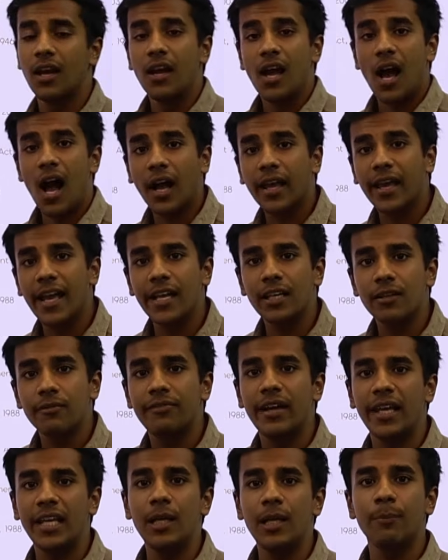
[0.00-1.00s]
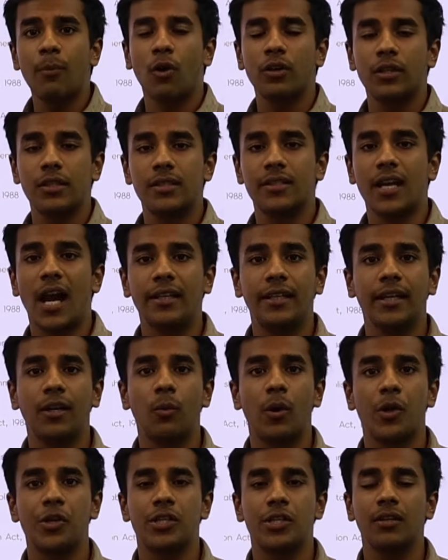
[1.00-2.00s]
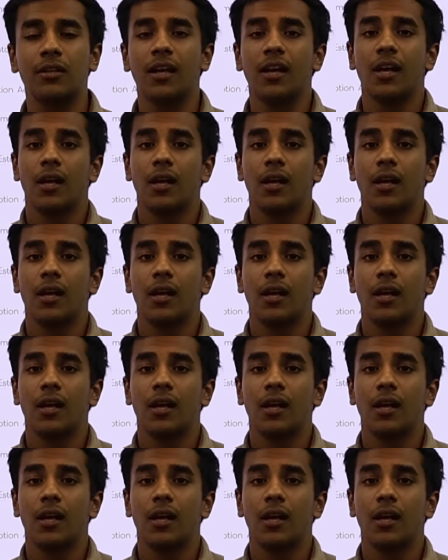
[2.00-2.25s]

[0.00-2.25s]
Again, a very important static question,